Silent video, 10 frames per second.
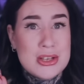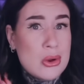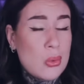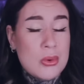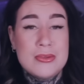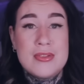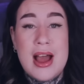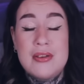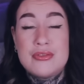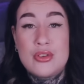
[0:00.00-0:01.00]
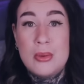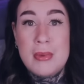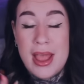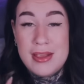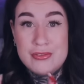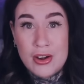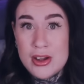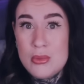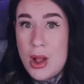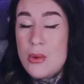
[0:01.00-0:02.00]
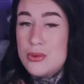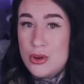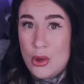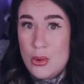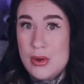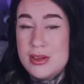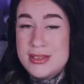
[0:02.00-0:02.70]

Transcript: and all of that from a very well-known